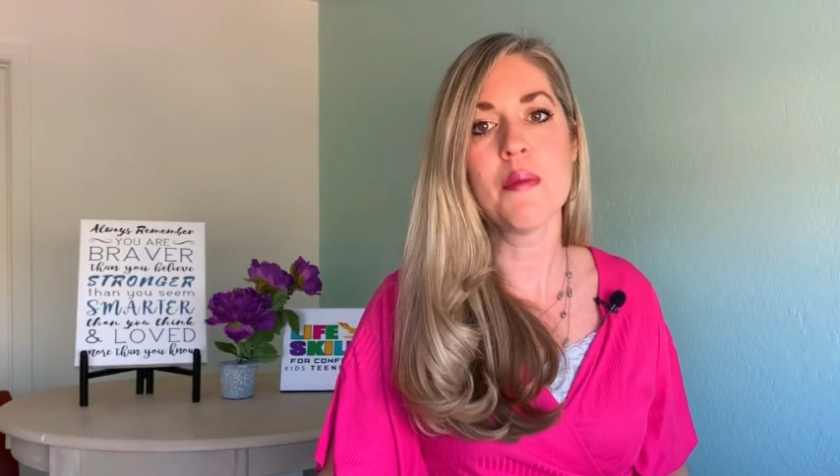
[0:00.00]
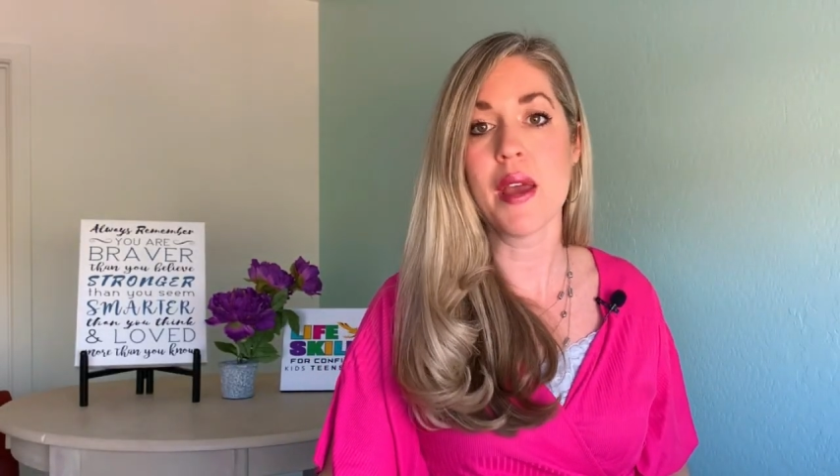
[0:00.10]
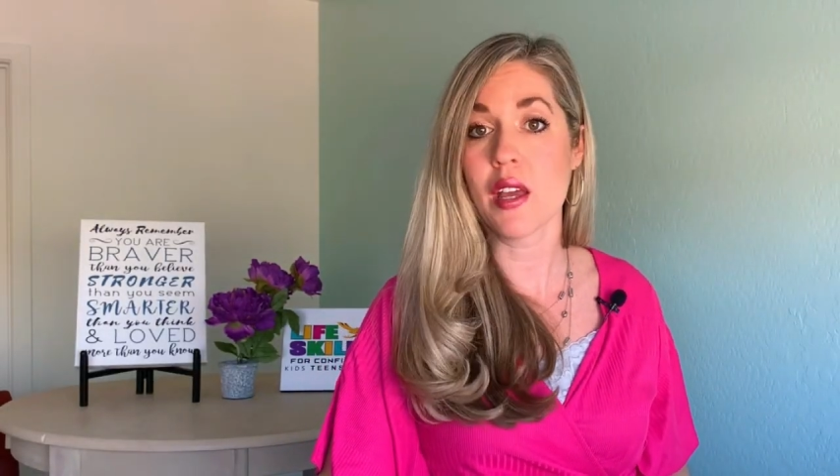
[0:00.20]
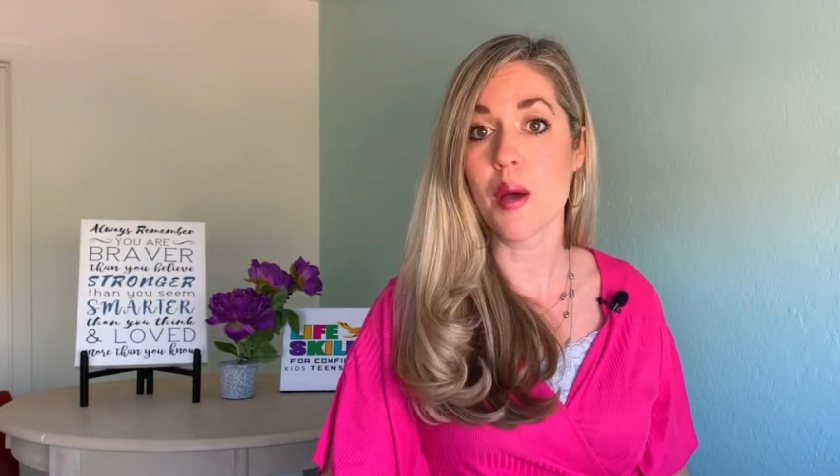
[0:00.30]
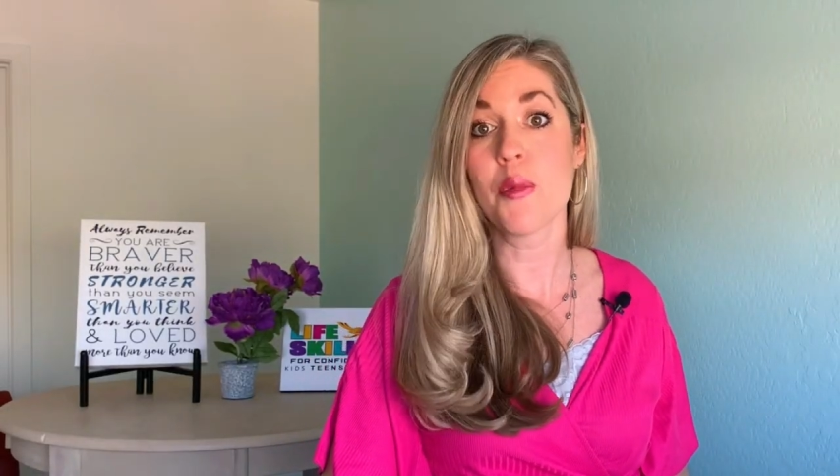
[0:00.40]

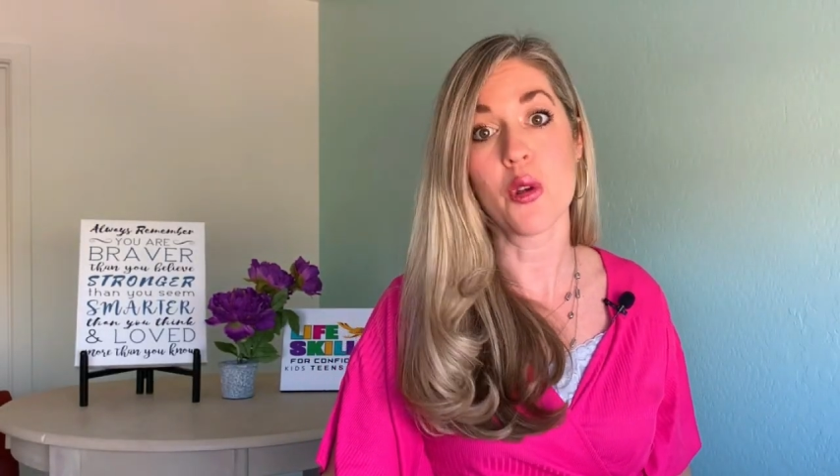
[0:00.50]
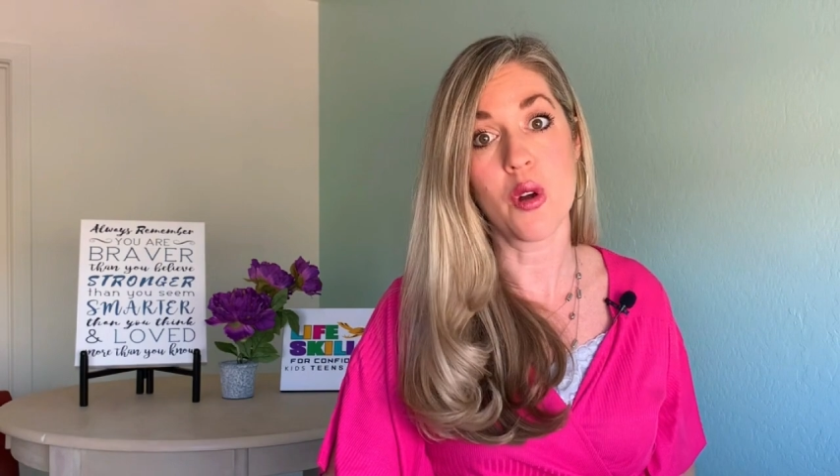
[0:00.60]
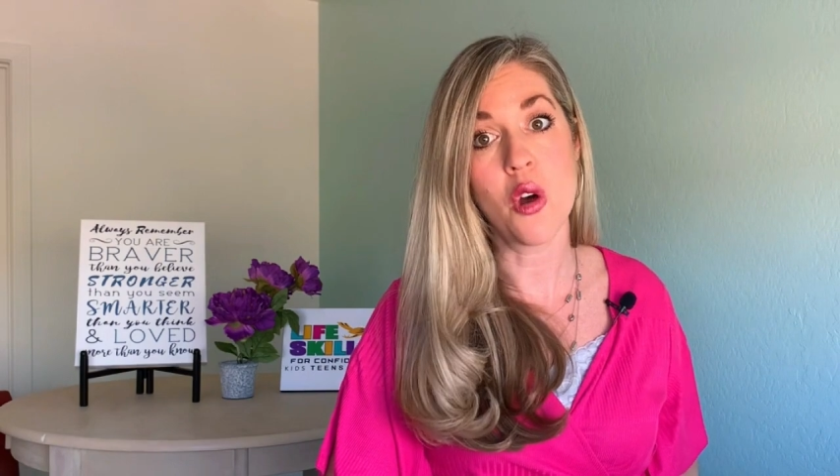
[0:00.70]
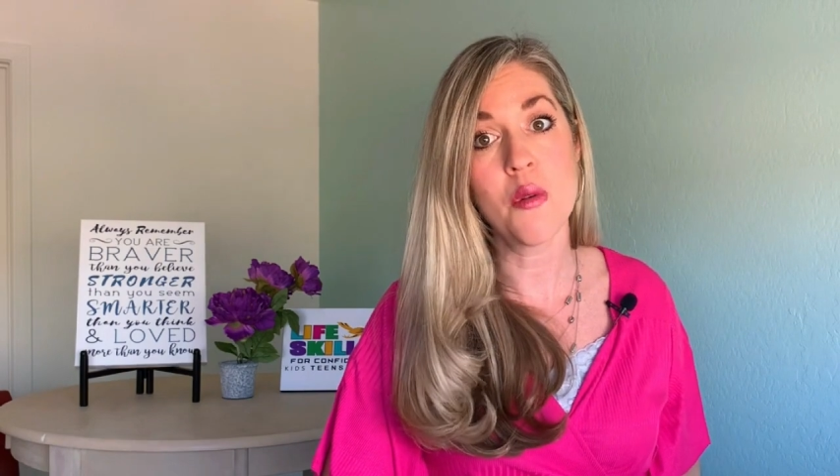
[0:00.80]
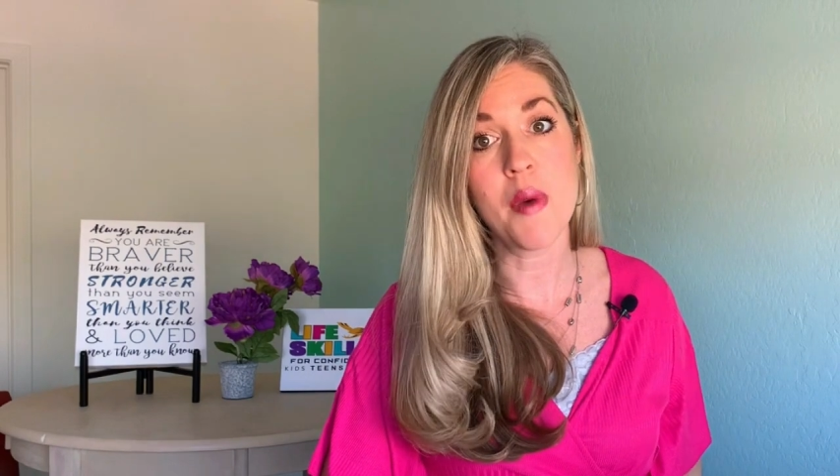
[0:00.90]
make up your
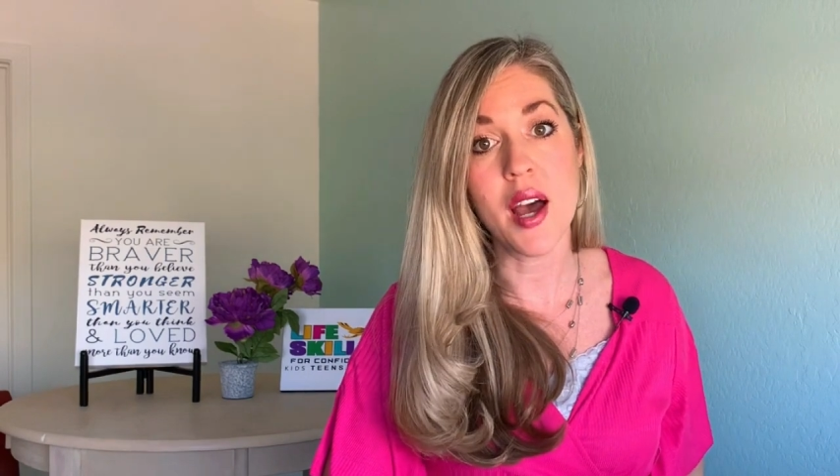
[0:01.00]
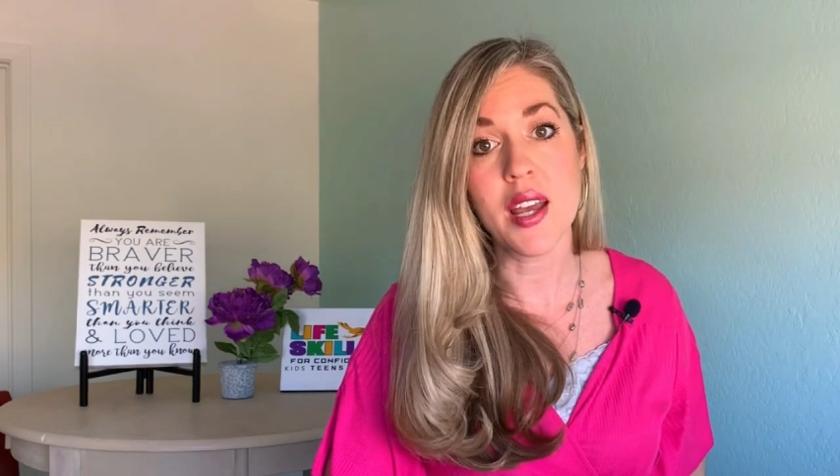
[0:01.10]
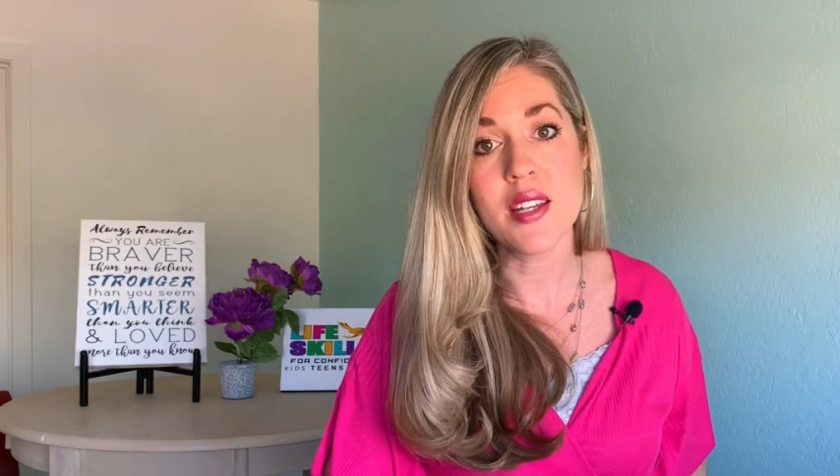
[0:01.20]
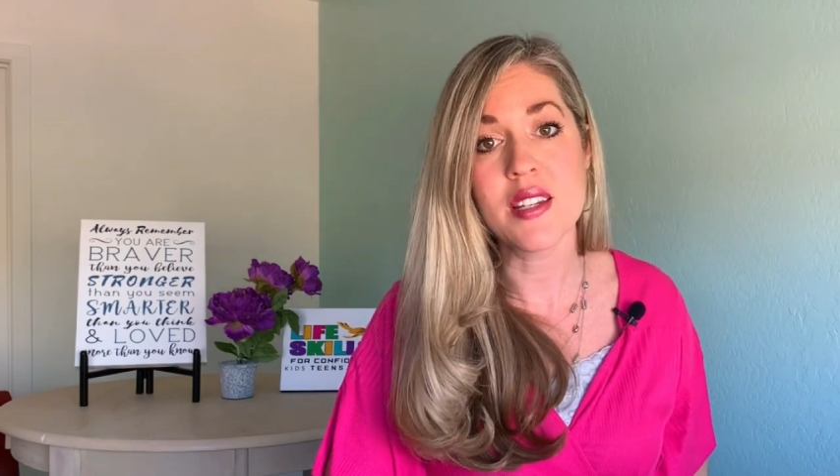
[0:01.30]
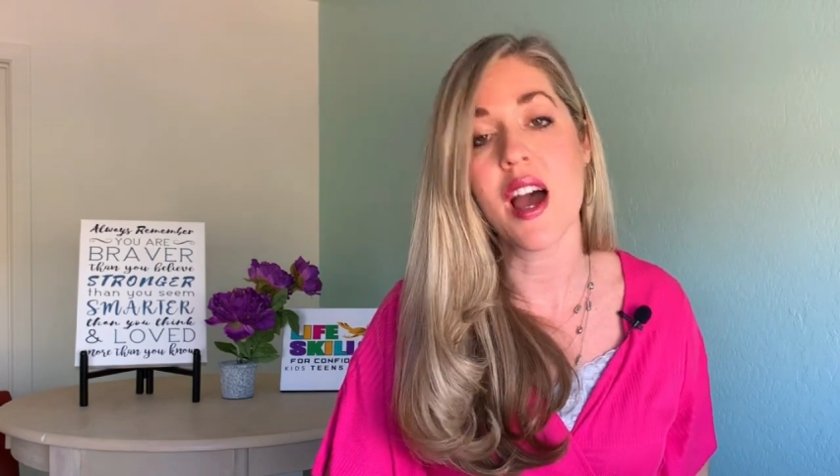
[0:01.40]
own mind